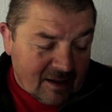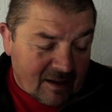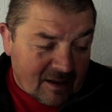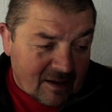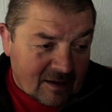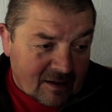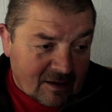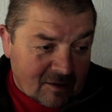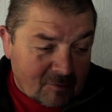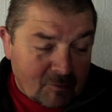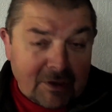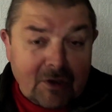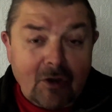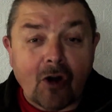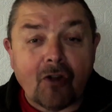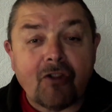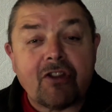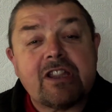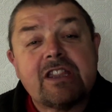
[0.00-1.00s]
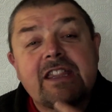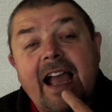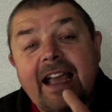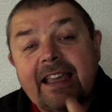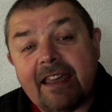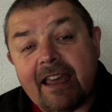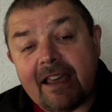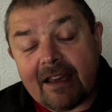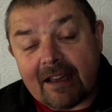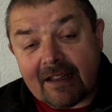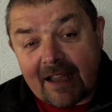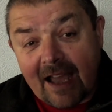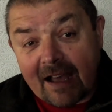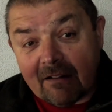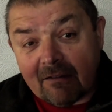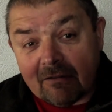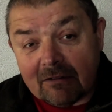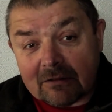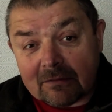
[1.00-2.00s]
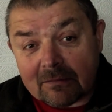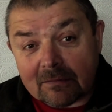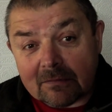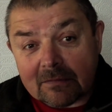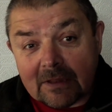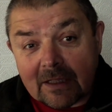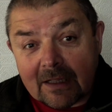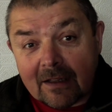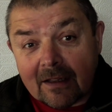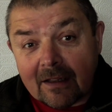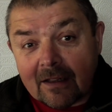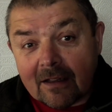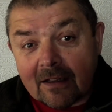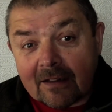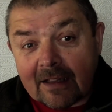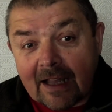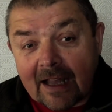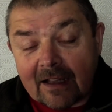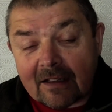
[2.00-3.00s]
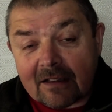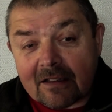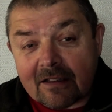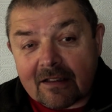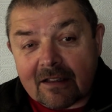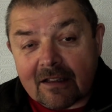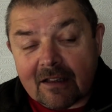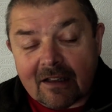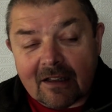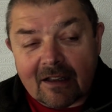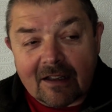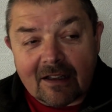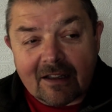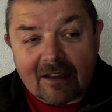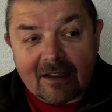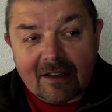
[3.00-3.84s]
Uh, we know the Sankey Canal, that uh,